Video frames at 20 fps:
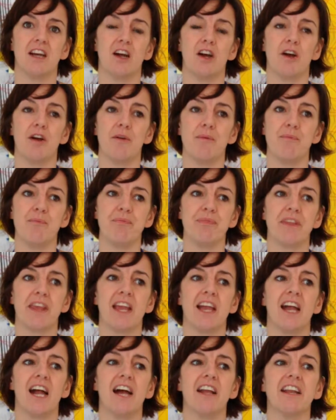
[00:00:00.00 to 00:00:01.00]

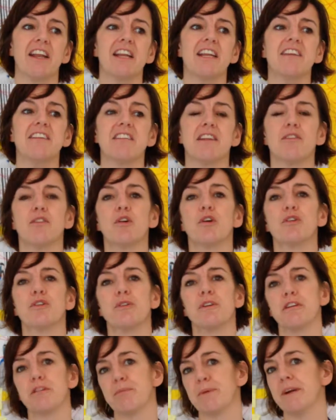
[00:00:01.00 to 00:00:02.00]
And at least they've got to
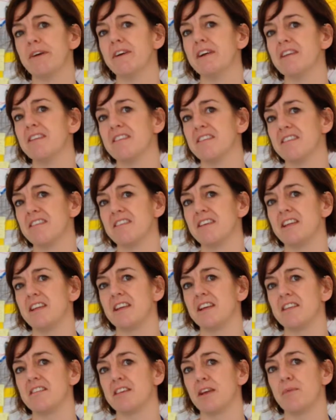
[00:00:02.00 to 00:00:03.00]
experience and see
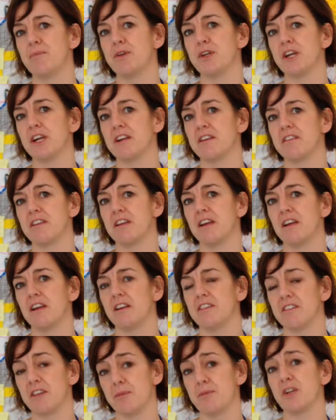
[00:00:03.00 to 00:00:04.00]
their
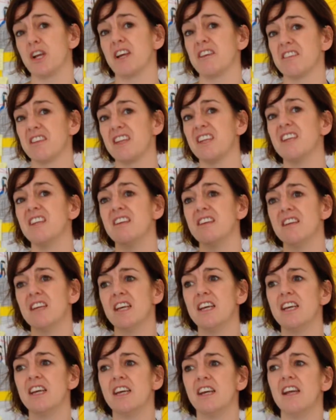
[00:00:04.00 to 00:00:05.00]
subjects in
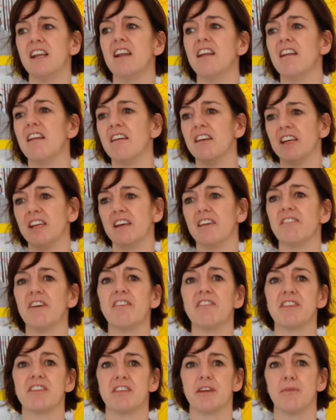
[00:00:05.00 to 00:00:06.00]
light of
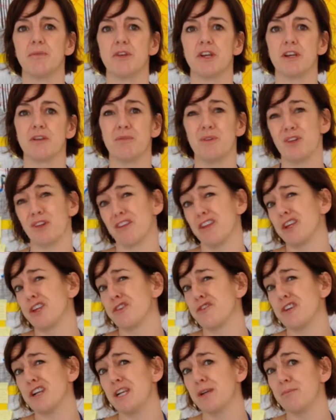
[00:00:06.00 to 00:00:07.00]
other subjects, which I think
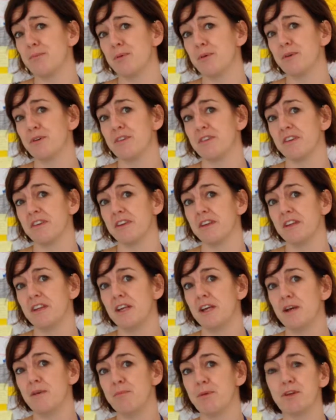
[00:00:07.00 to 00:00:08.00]
is really important,
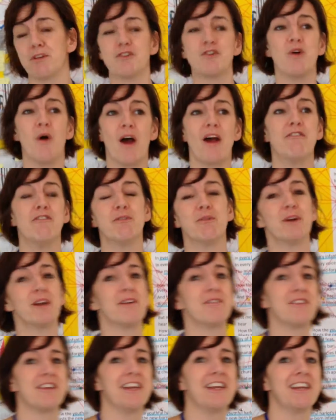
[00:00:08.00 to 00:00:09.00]
because not everyone
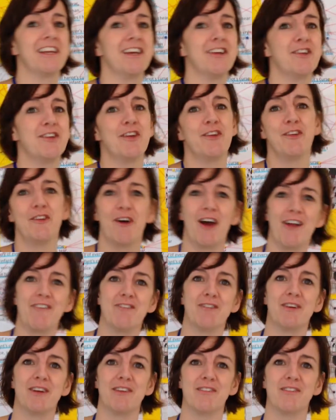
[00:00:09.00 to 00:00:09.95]
loves English, not everyone